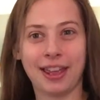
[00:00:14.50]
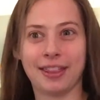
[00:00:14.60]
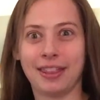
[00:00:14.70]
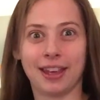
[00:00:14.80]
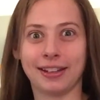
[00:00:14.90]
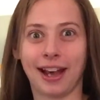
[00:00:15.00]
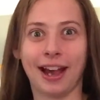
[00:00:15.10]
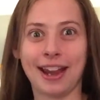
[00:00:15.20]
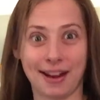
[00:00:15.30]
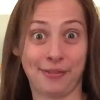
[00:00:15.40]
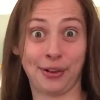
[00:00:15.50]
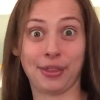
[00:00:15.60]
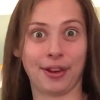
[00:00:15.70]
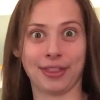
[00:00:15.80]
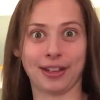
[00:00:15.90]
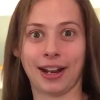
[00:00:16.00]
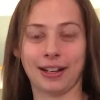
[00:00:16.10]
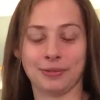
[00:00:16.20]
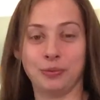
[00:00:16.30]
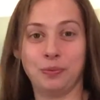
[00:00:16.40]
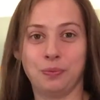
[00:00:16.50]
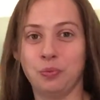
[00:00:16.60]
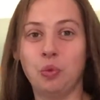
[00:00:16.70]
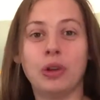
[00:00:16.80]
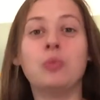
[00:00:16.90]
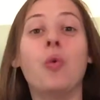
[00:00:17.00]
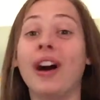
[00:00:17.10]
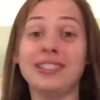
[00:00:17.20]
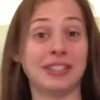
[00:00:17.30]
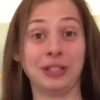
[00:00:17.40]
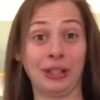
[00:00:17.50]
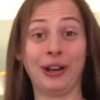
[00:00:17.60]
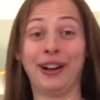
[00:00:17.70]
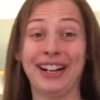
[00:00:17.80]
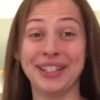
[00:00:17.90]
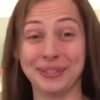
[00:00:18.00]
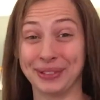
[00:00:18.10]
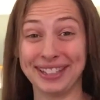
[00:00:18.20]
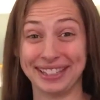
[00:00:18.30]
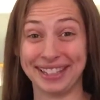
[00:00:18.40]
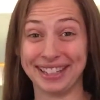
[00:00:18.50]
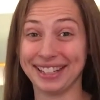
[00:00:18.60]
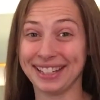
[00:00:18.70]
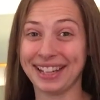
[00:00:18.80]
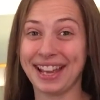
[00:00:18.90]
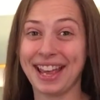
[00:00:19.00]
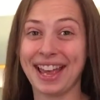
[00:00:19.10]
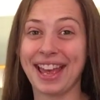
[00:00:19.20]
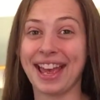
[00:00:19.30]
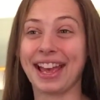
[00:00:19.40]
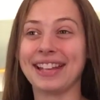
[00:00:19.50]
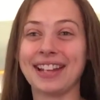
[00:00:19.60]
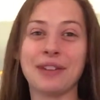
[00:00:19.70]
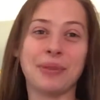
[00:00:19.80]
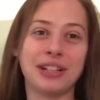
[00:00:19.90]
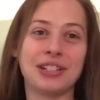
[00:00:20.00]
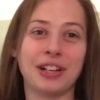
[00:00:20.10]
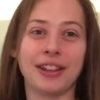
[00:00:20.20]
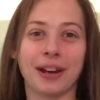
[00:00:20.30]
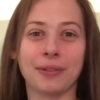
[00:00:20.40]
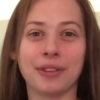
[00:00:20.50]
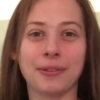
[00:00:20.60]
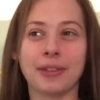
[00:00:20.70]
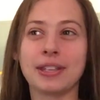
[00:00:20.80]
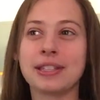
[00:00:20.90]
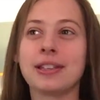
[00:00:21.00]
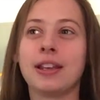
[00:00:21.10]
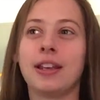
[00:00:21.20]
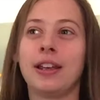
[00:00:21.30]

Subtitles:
than I ever thought that I would want to learn, really. And I want to share that with you. This